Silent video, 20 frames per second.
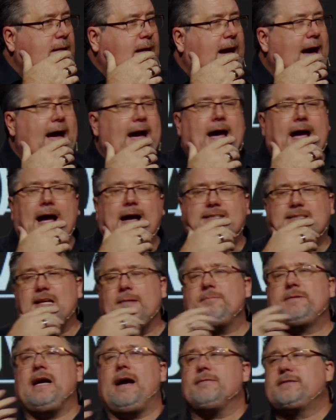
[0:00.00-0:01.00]
I, I
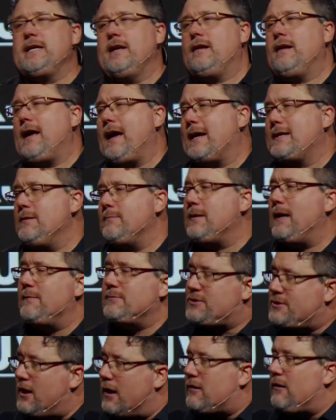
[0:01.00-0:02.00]
sometimes get, I
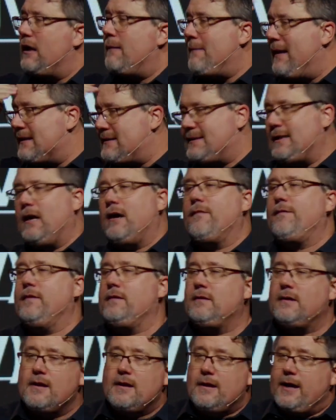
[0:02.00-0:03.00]
sometimes chuckle at myself
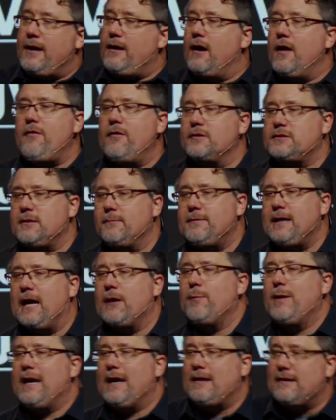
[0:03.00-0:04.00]
and, and others.
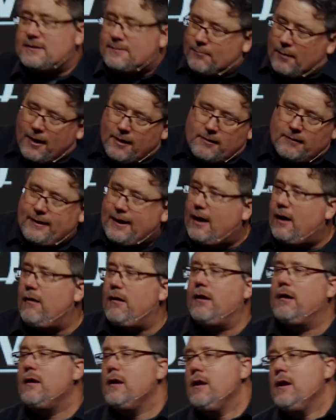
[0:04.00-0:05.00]
Sometimes we get in this modern
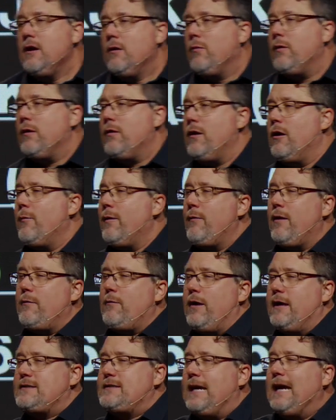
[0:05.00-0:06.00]
era, we, you know, we,
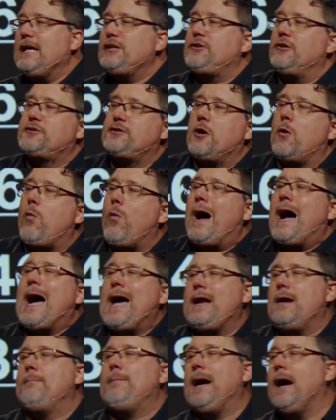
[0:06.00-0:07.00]
we, it's easier to
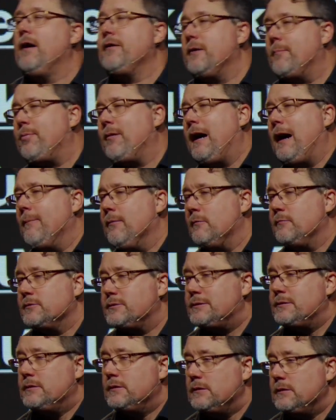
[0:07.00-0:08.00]
whine about the
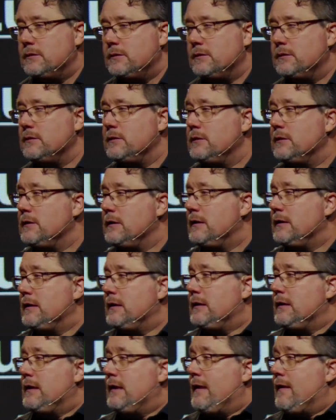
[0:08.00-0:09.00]
problems
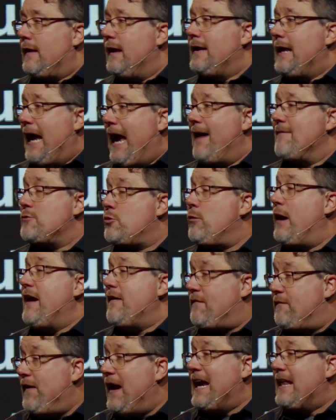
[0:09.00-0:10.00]
than to have
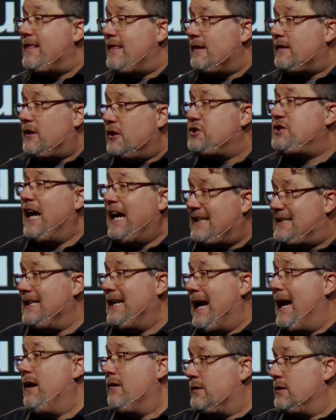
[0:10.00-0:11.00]
great faith to chase
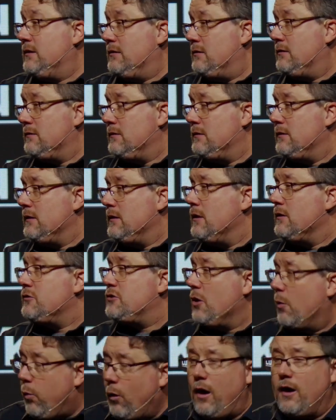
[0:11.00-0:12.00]
it out,
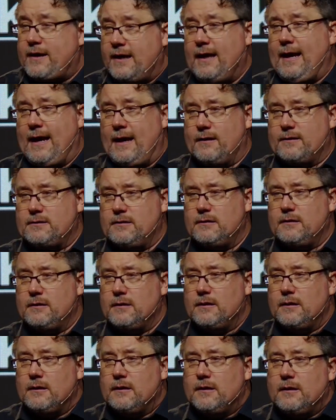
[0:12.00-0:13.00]
to walk it out.
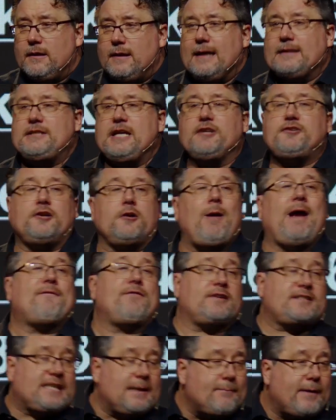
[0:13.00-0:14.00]
It's easier to
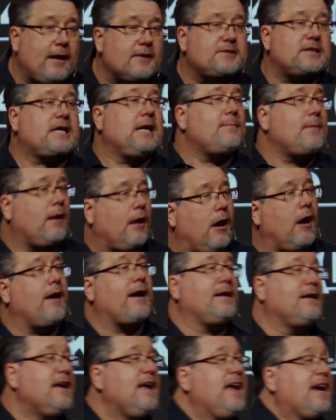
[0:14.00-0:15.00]
wait for somebody else to come
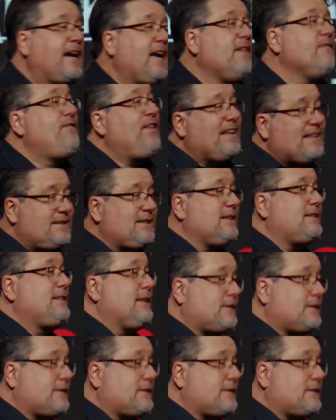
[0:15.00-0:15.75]
along and convince us